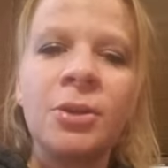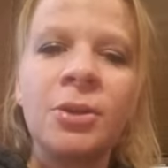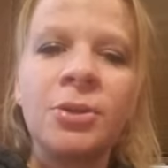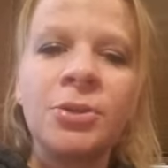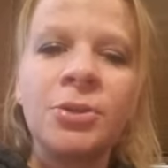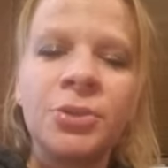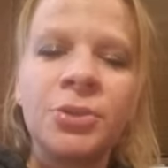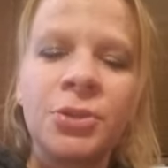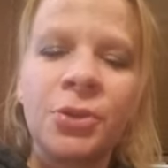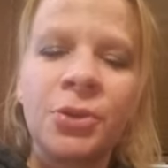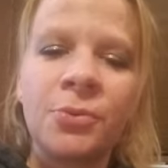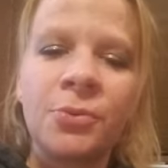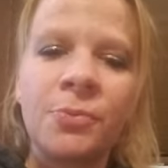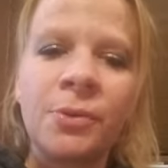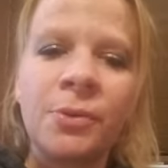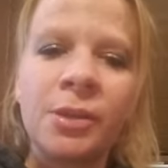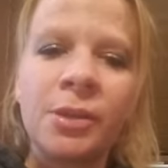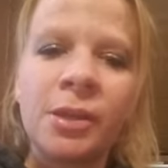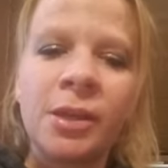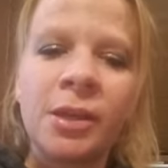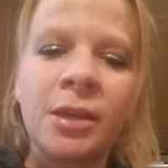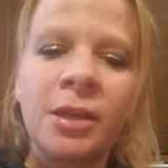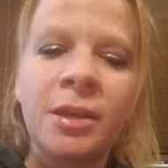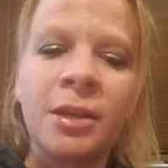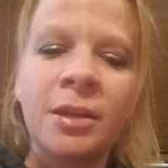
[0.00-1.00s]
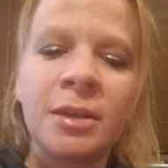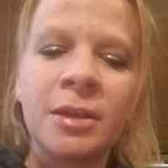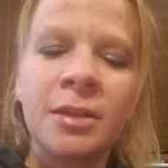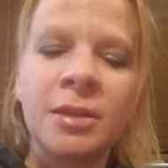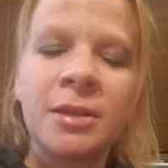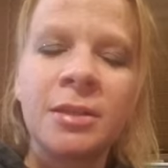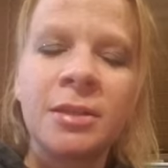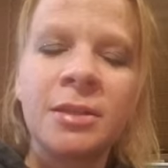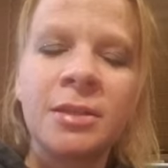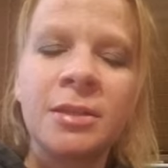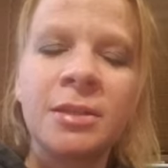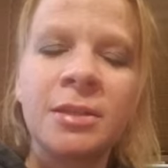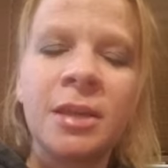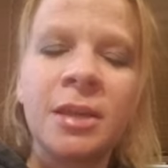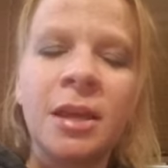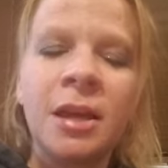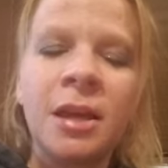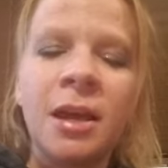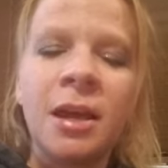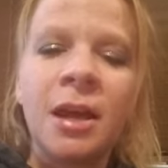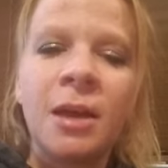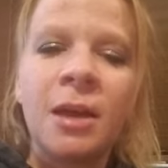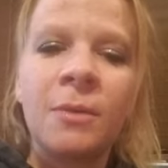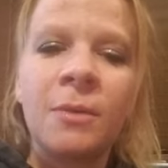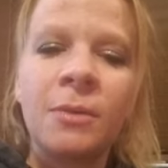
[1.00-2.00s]
So, really, is
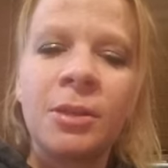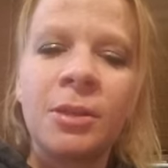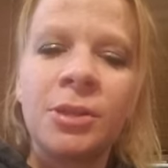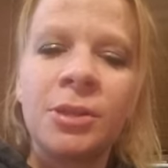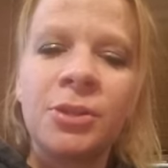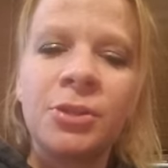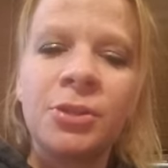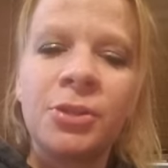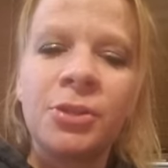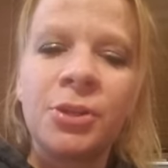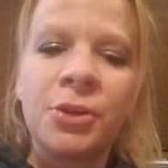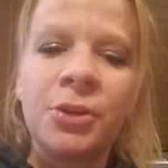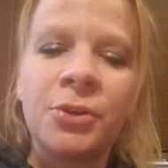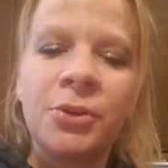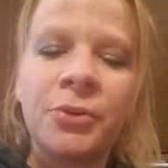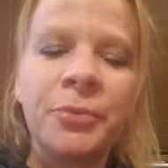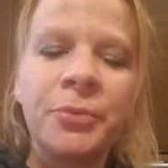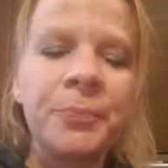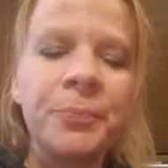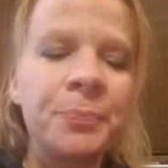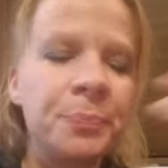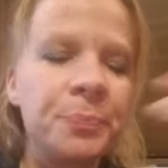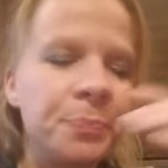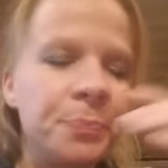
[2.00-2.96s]
I will let you know.